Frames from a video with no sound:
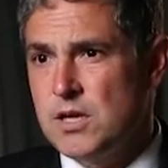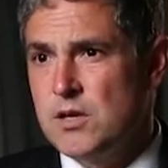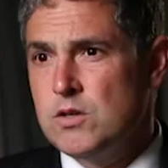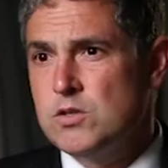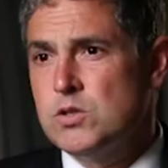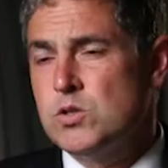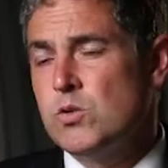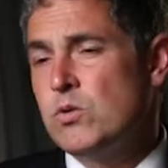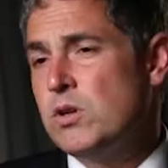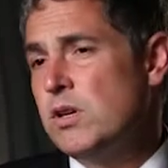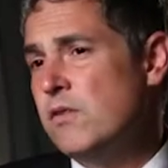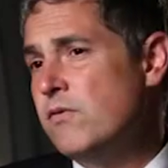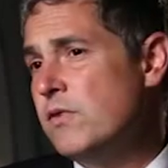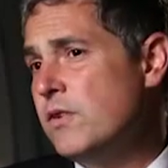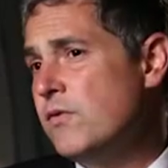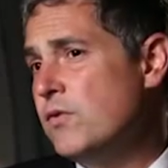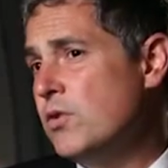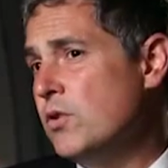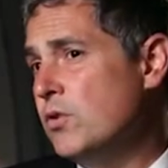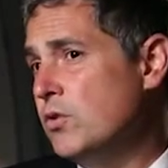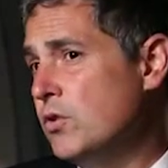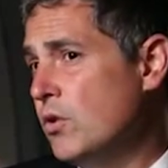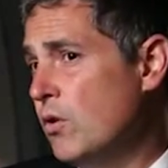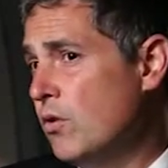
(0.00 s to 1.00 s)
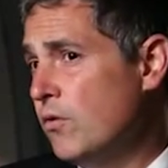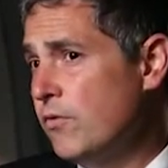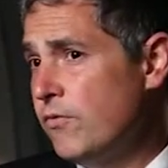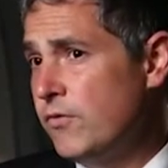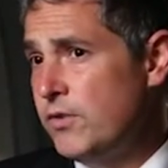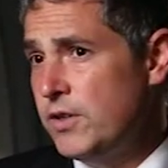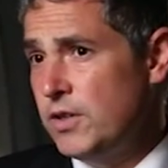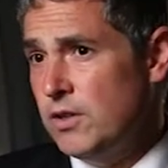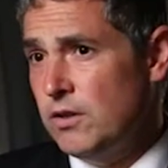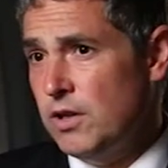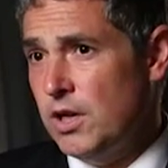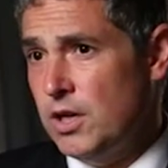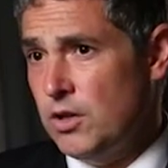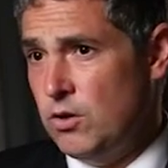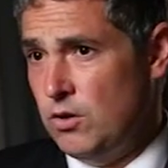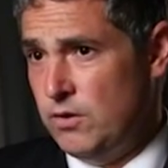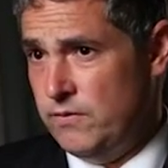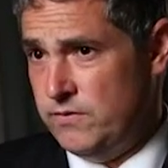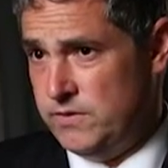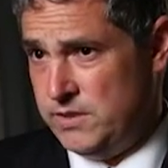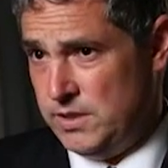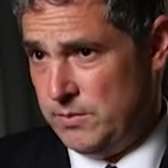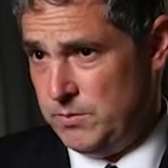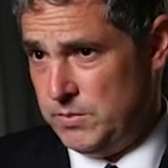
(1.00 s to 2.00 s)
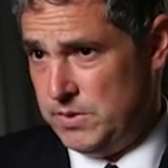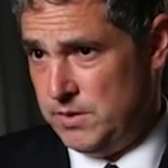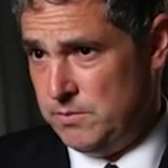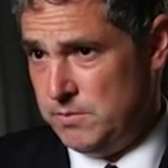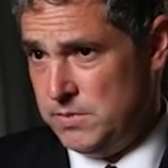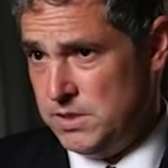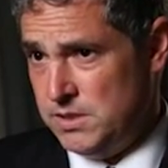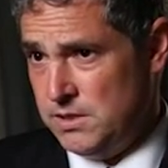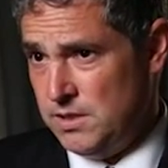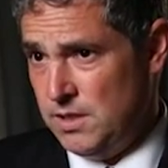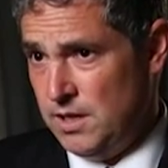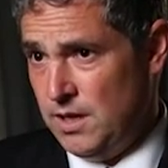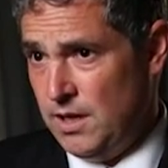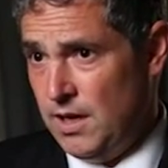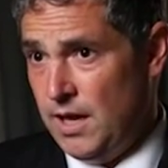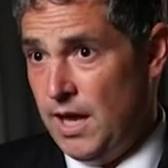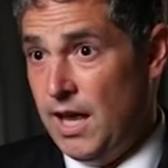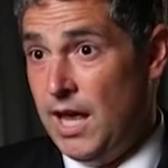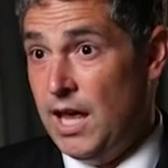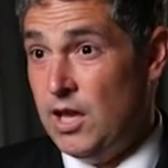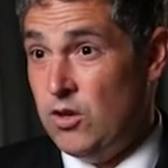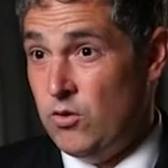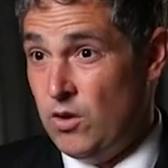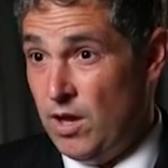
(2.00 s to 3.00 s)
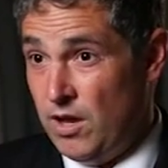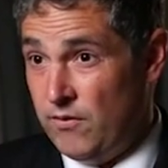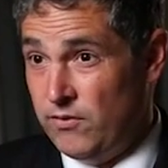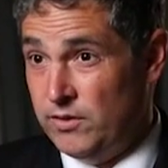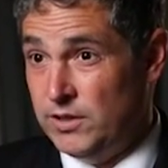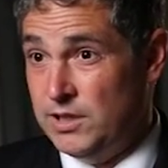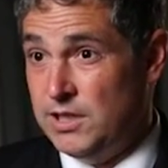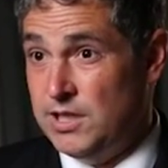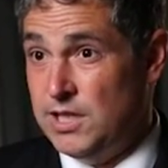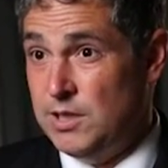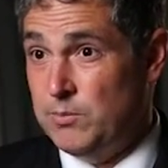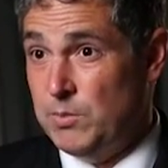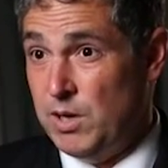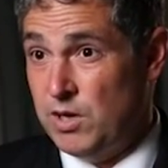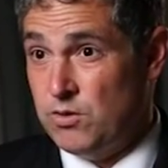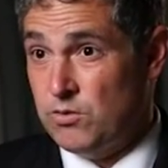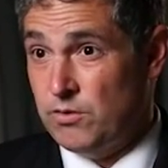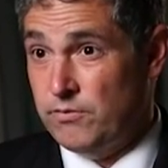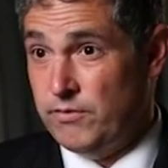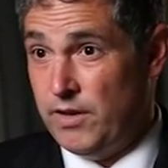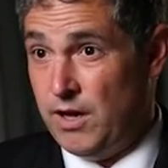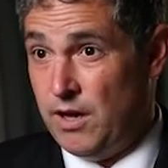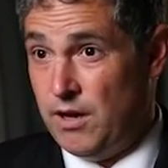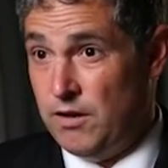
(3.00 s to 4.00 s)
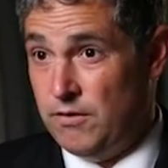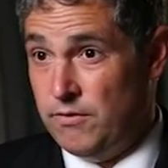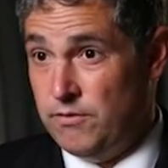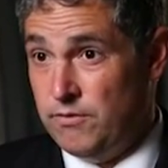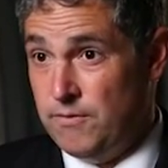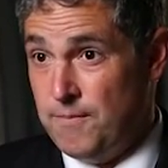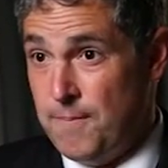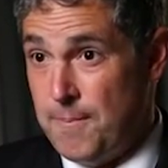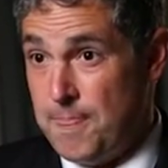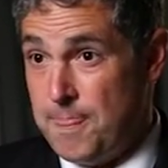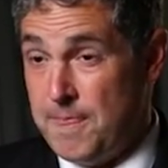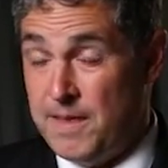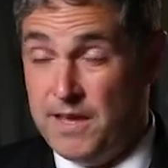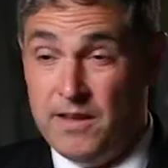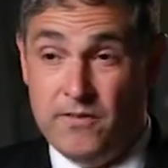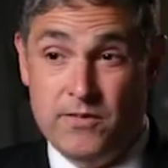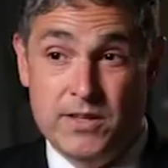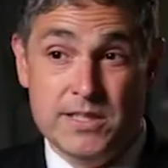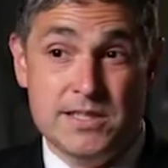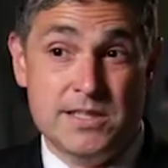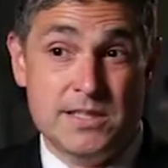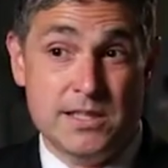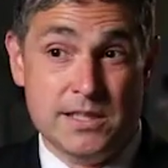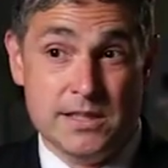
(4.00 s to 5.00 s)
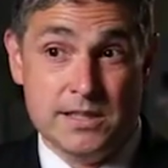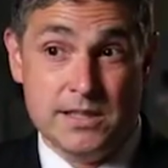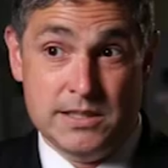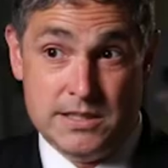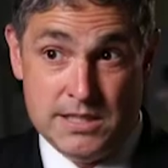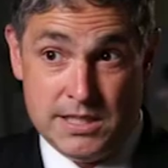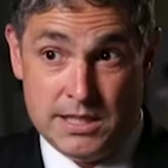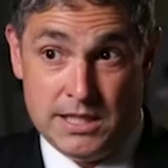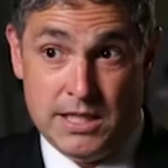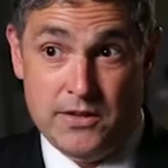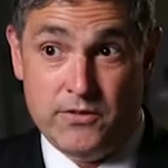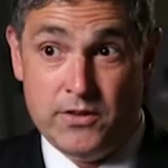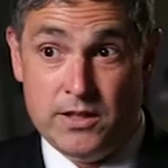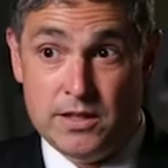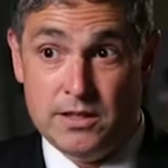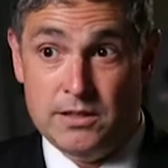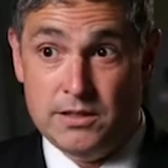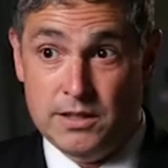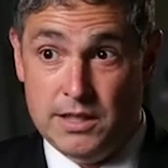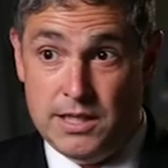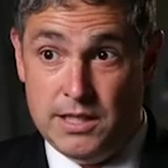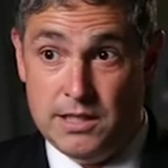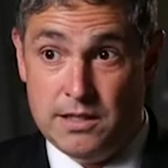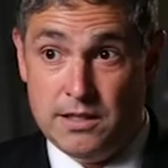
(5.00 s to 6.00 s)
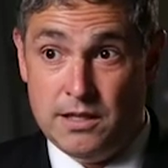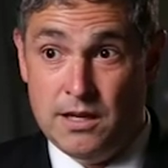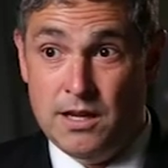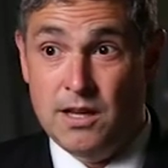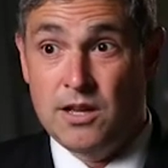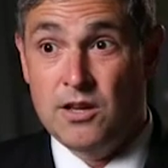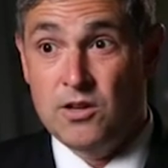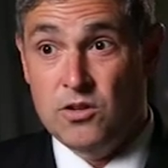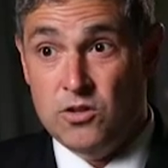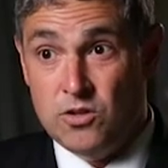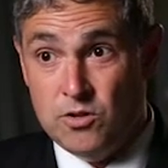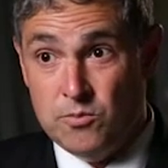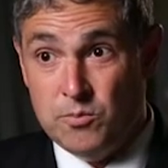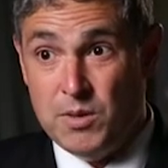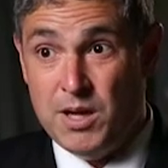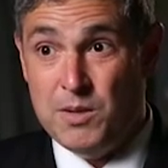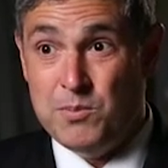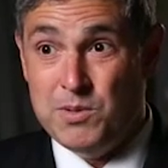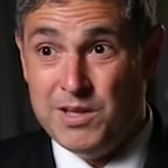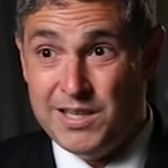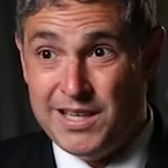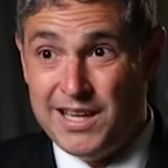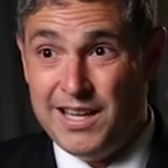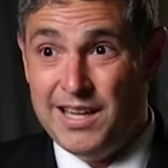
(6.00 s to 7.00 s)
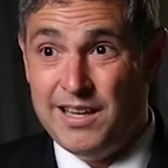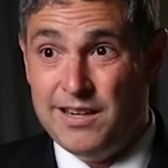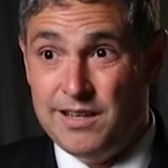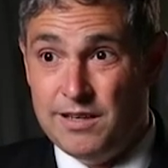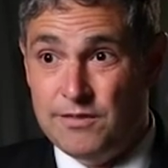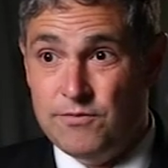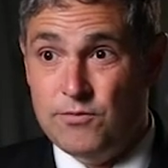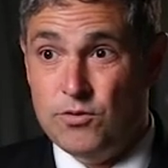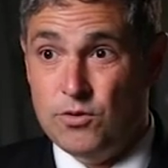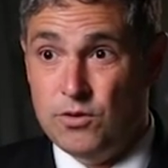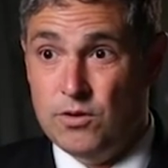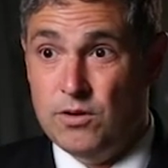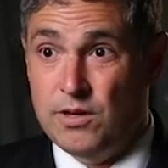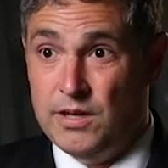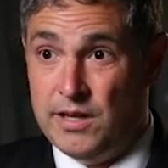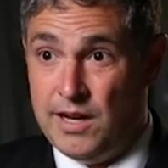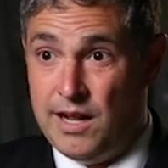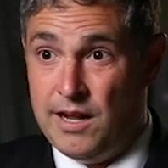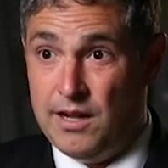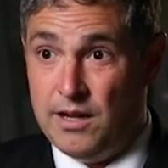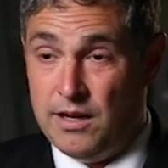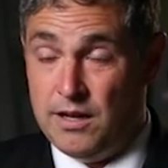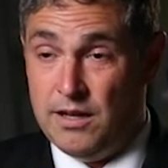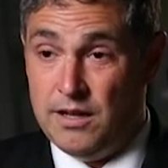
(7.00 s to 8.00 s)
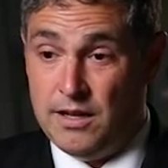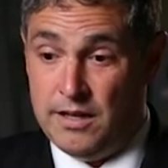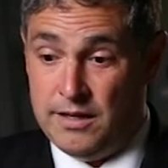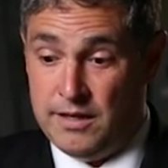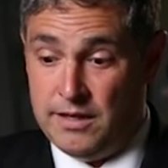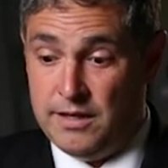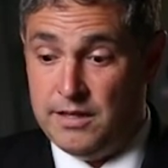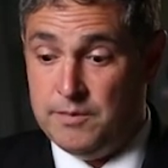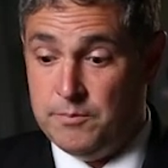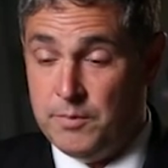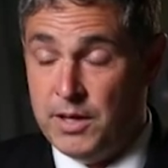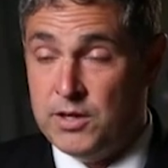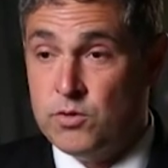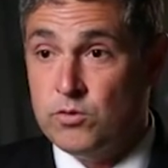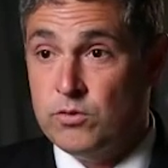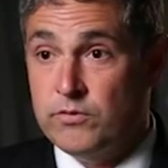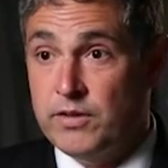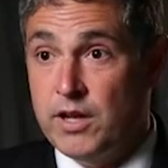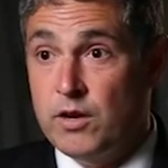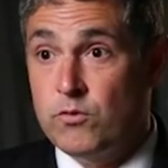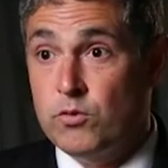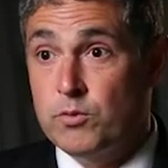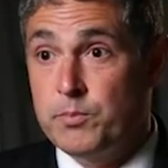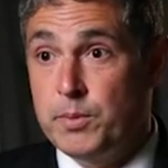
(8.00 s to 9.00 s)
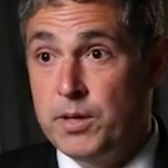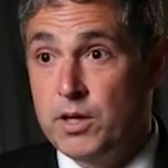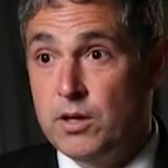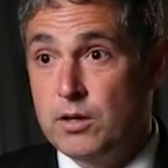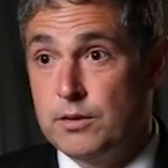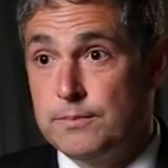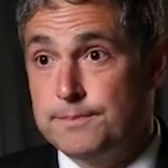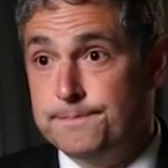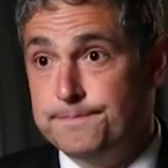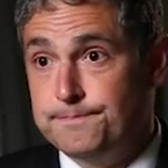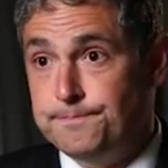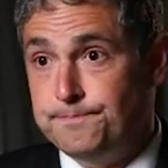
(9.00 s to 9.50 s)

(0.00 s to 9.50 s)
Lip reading: So even if you don't feel like you have symptoms and you have a leaky mitral valve, if it's a significant leak, you may be a candidate for a mitral valve repair.